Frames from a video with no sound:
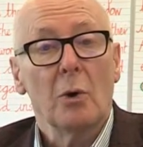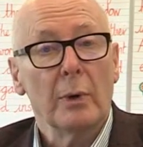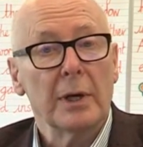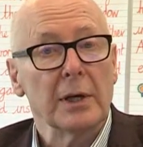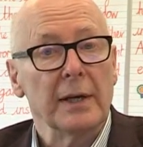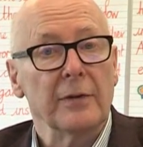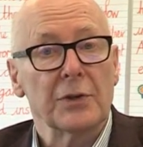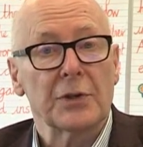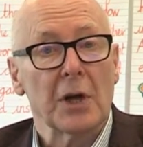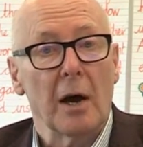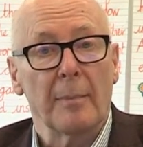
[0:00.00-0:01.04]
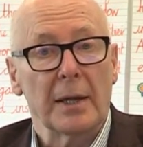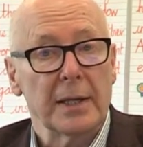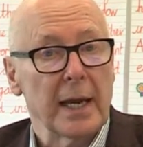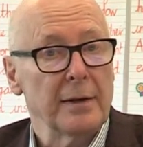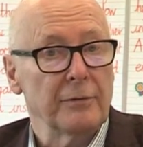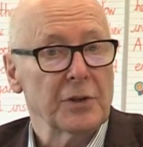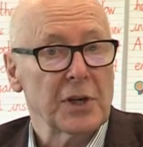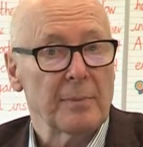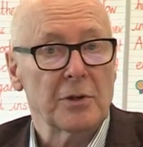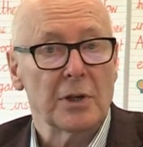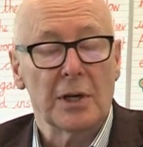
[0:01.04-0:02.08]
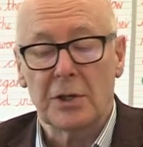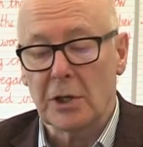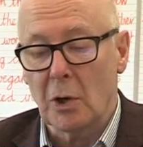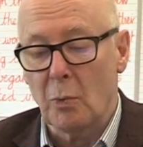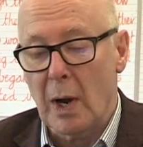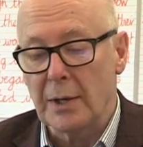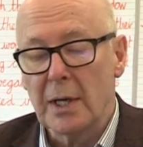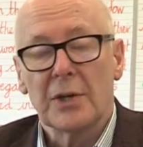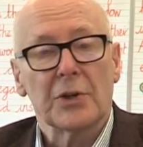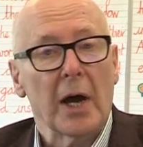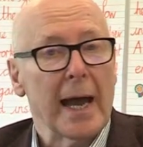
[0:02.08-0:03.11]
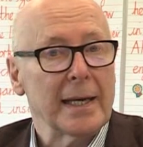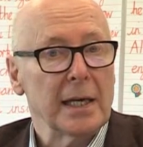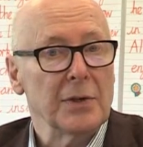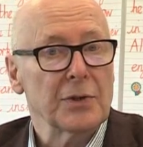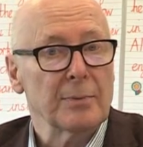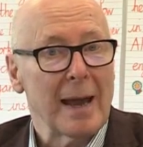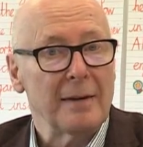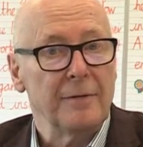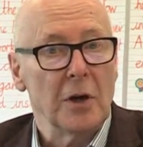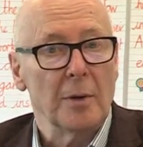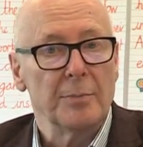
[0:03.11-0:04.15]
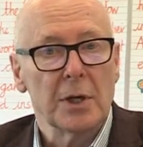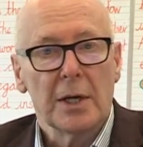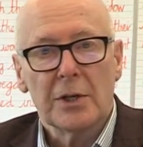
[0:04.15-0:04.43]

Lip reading: We can even start by the end of reception into year one, start adding in some adverbs.